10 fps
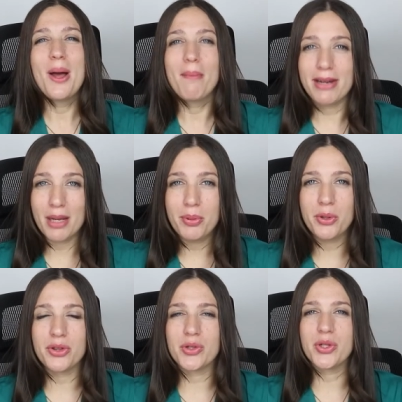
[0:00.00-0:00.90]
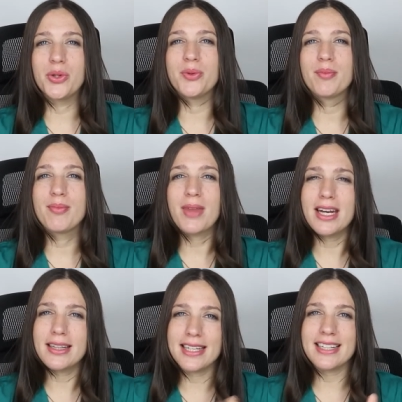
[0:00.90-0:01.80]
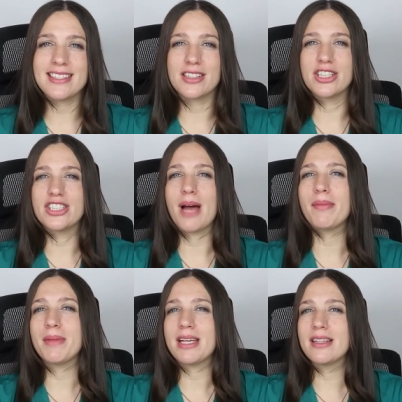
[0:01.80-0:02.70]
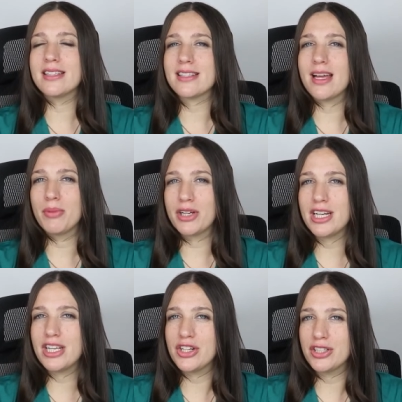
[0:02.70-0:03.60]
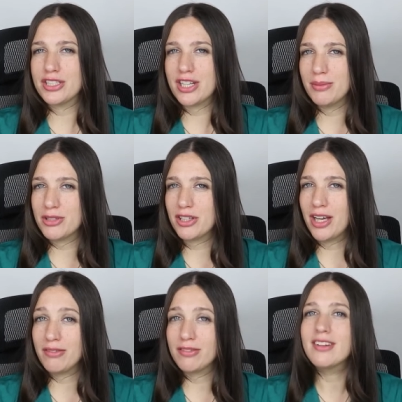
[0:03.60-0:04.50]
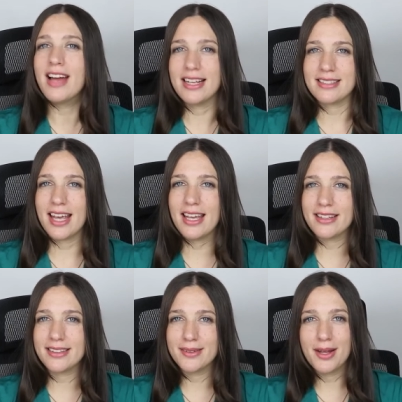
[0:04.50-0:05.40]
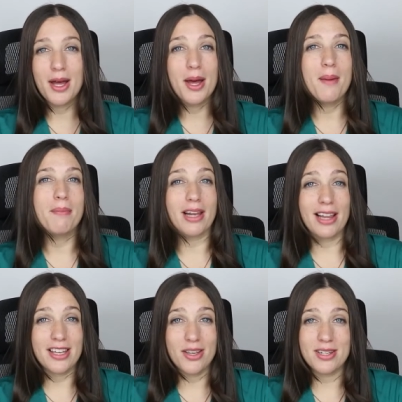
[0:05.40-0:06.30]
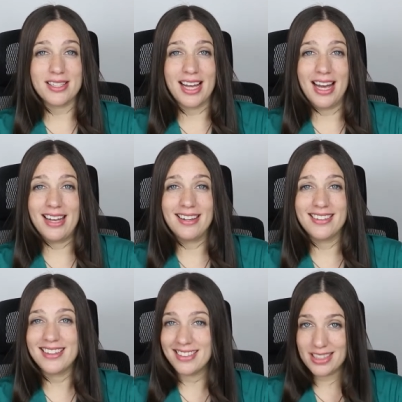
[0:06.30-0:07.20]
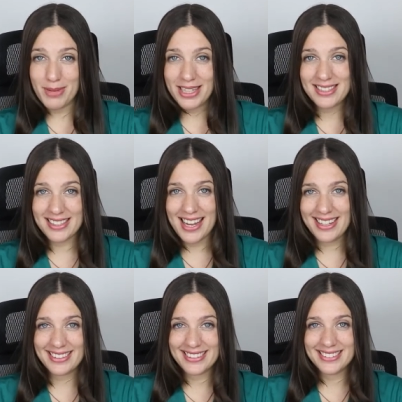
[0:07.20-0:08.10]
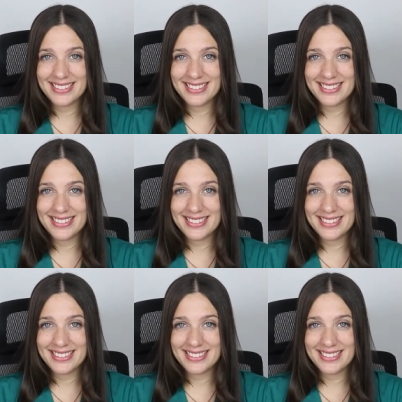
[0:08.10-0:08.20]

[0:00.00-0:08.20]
But I pulled through, and I think I did a good job at making this Lamborghini Urus come to life as cake. But I'll let you decide. Let's make this cake.